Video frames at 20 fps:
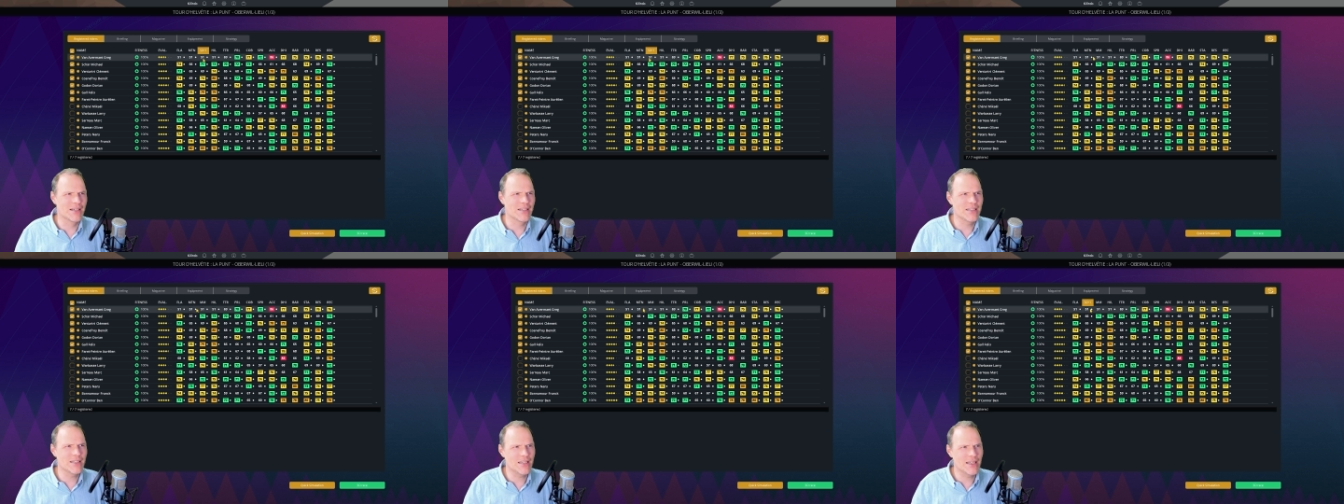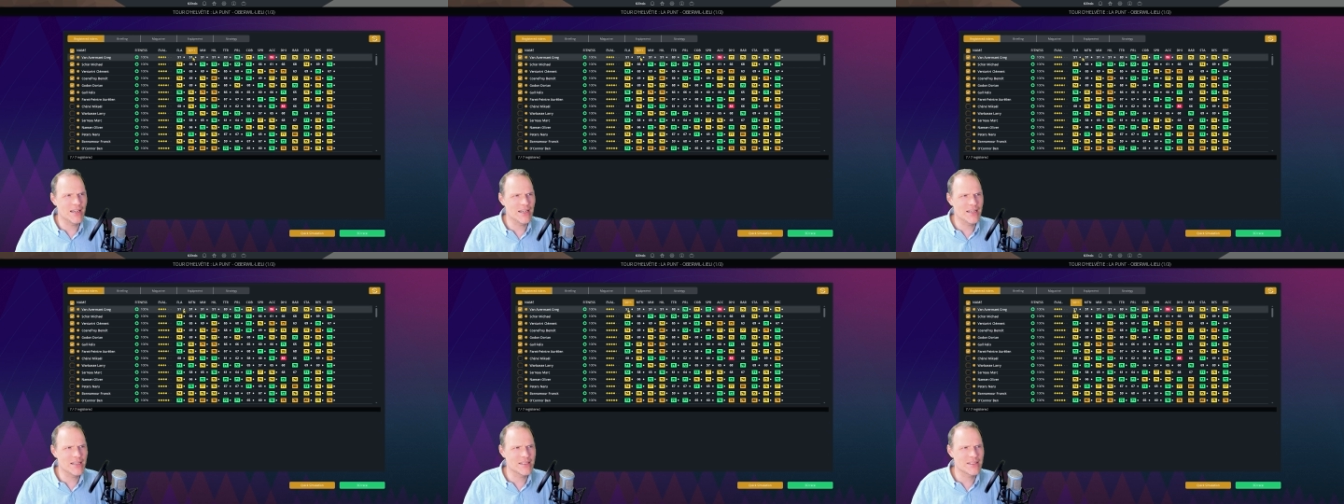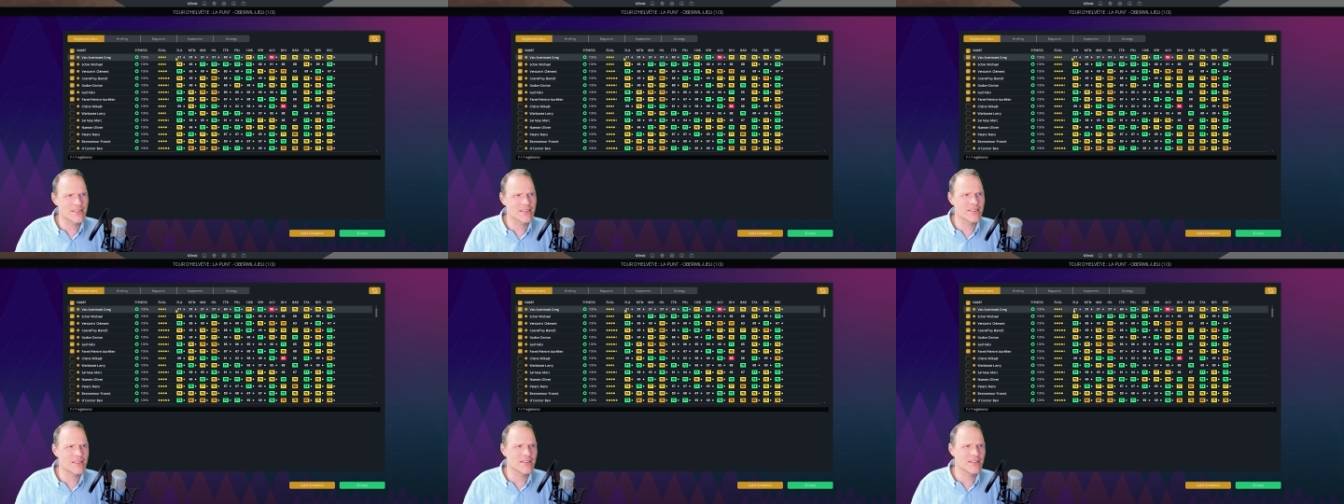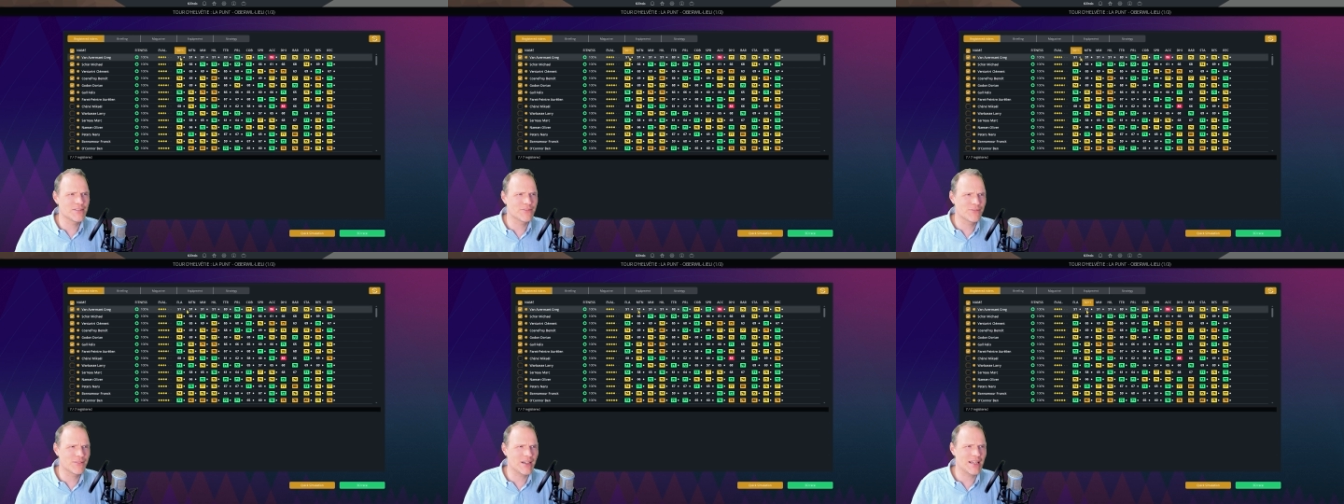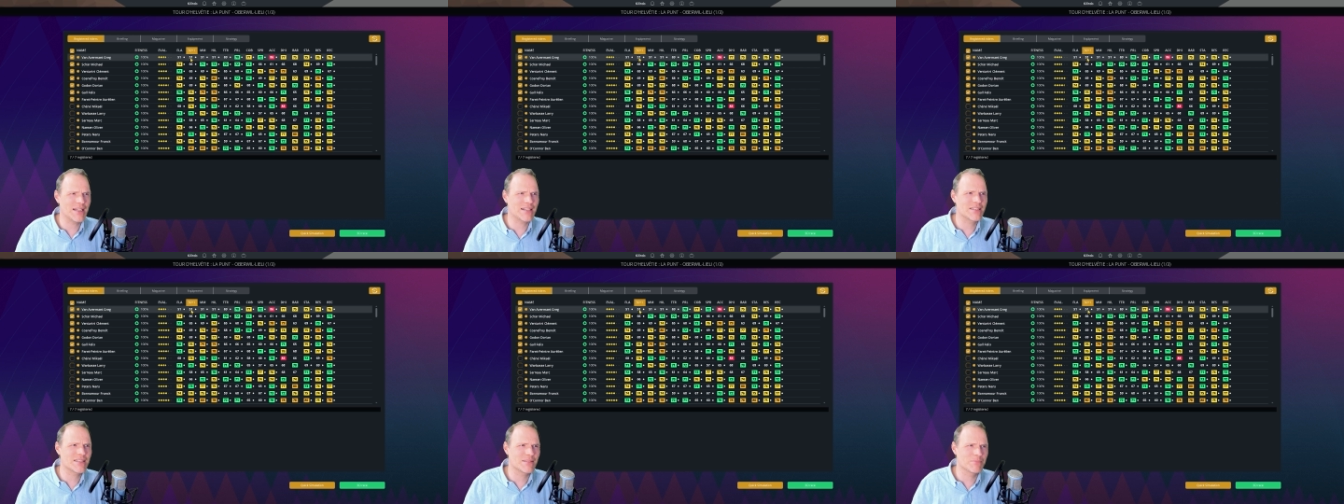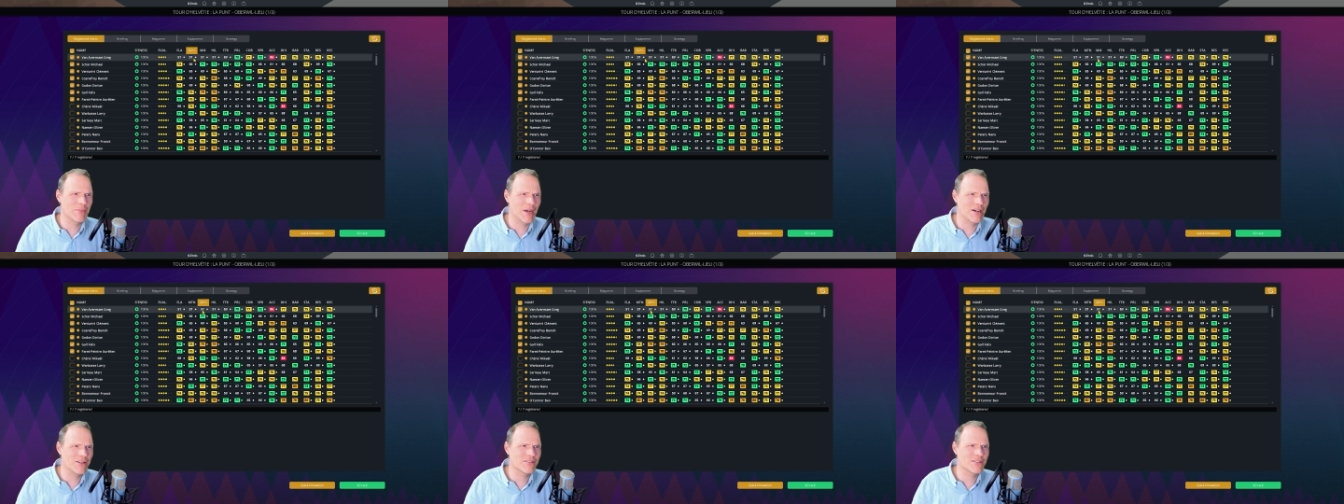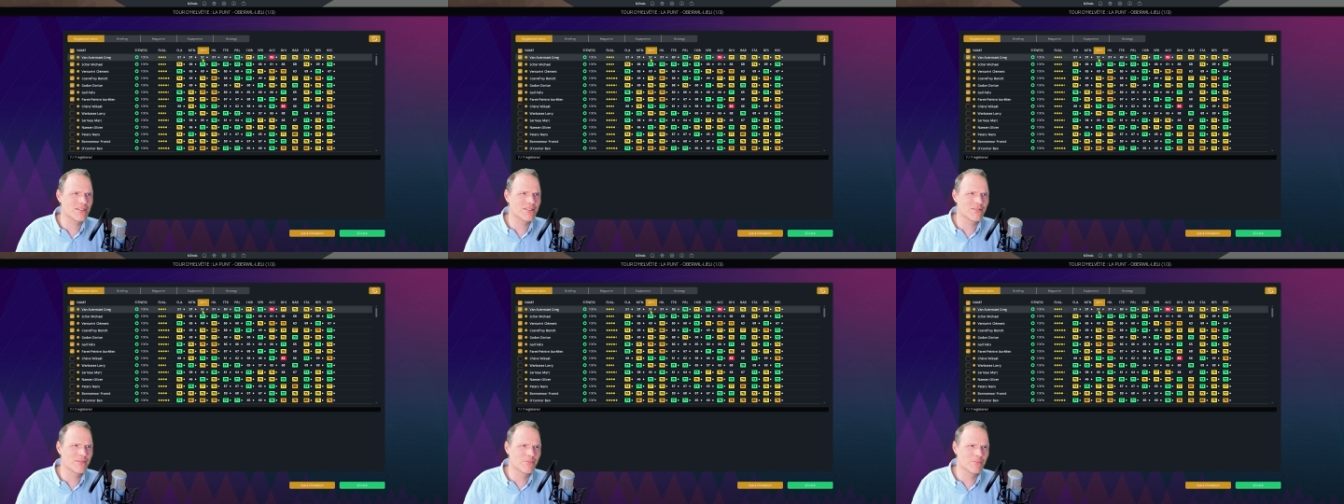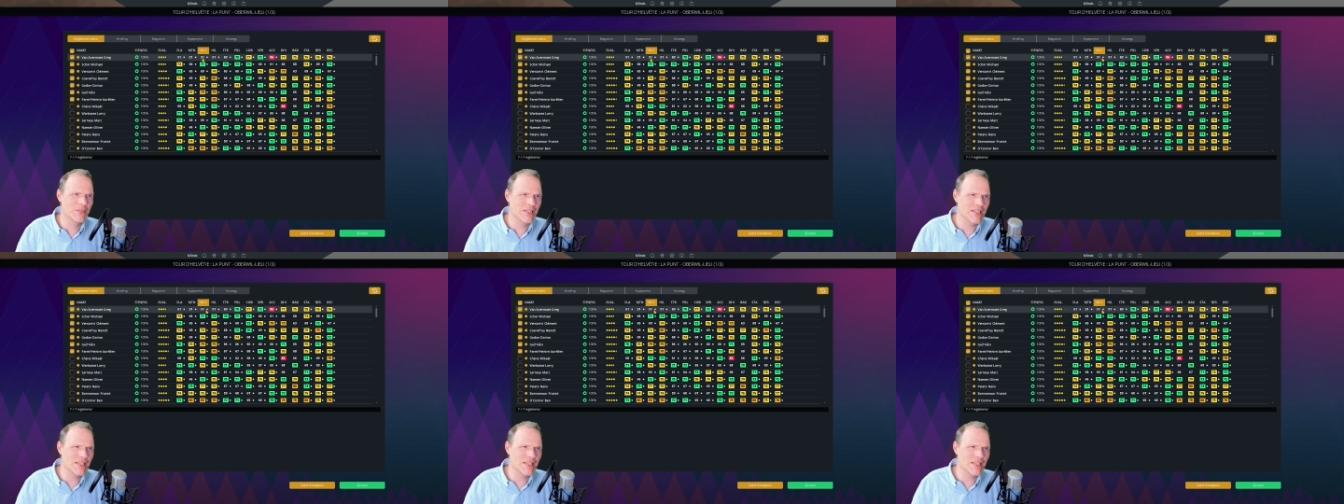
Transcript: He has a flat mountain,